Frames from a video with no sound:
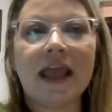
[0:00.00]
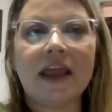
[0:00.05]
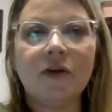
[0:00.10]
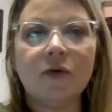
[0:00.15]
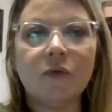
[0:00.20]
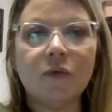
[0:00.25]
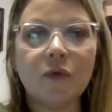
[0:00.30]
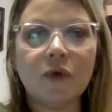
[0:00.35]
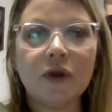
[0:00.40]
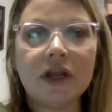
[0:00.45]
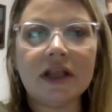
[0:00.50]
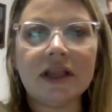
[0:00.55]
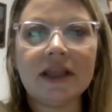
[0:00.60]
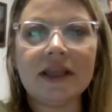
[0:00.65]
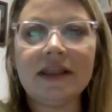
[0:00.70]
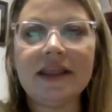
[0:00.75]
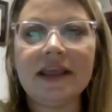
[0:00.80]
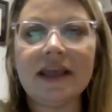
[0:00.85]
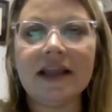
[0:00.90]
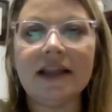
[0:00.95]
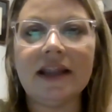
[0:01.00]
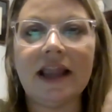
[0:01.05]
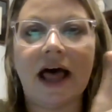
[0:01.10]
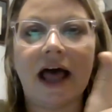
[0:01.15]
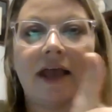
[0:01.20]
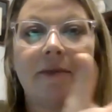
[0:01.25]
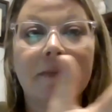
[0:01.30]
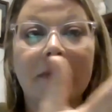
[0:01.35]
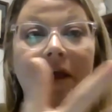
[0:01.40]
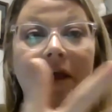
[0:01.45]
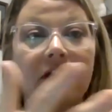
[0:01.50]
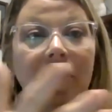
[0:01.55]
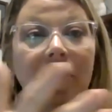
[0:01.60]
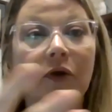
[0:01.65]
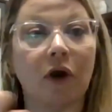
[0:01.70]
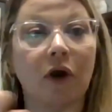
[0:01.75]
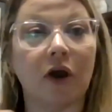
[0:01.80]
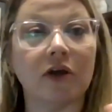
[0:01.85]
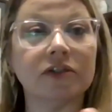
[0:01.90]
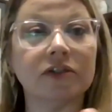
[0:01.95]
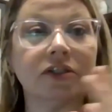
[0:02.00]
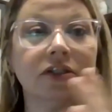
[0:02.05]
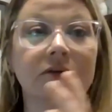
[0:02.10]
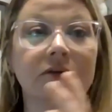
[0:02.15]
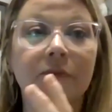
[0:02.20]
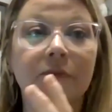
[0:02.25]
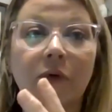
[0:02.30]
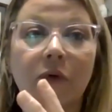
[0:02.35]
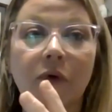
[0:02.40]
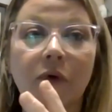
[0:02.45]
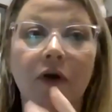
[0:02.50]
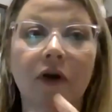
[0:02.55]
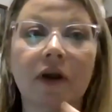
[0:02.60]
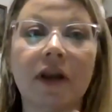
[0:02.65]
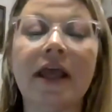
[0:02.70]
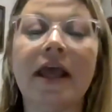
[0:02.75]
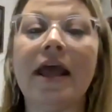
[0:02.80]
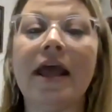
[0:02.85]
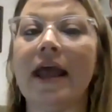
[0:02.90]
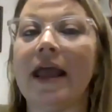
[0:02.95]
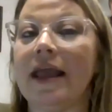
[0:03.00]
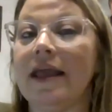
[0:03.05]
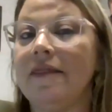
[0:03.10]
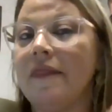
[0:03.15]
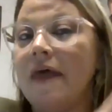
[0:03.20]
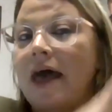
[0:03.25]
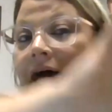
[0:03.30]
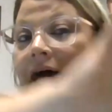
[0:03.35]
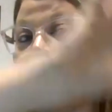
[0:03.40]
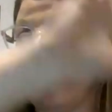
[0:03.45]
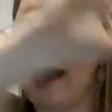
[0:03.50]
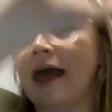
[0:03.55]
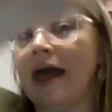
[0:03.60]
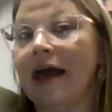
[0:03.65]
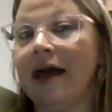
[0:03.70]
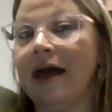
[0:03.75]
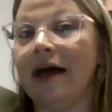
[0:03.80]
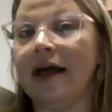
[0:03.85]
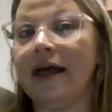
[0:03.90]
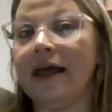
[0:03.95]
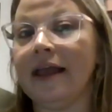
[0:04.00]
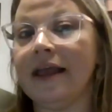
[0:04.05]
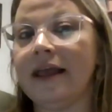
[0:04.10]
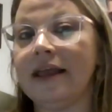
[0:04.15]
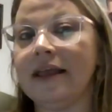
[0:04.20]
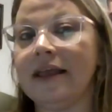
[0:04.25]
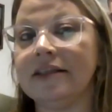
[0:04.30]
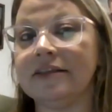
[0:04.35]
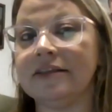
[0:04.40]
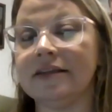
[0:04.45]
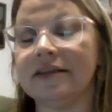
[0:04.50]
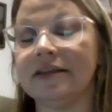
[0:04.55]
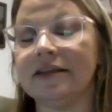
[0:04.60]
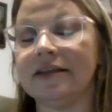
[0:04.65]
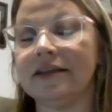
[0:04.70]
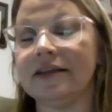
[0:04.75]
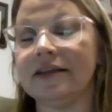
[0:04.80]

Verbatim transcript: And really the alignment across the board in that in